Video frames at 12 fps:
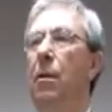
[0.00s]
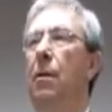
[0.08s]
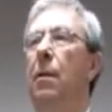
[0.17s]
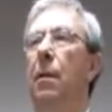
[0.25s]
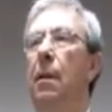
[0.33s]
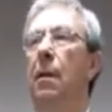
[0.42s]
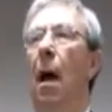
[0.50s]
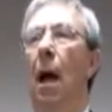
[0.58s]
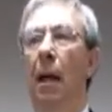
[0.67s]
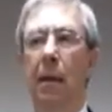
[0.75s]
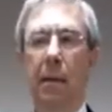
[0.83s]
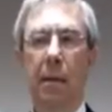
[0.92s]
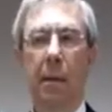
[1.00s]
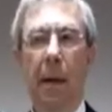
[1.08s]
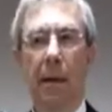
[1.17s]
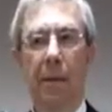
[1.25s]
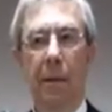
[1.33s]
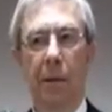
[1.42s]
is a heightened
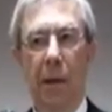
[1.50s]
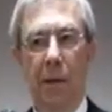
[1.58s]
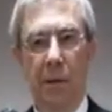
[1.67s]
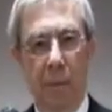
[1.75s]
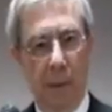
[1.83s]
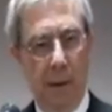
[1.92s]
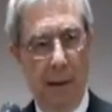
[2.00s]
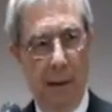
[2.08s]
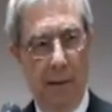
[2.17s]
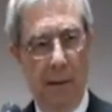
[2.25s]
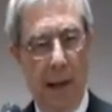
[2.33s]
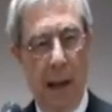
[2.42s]
state of suggestibility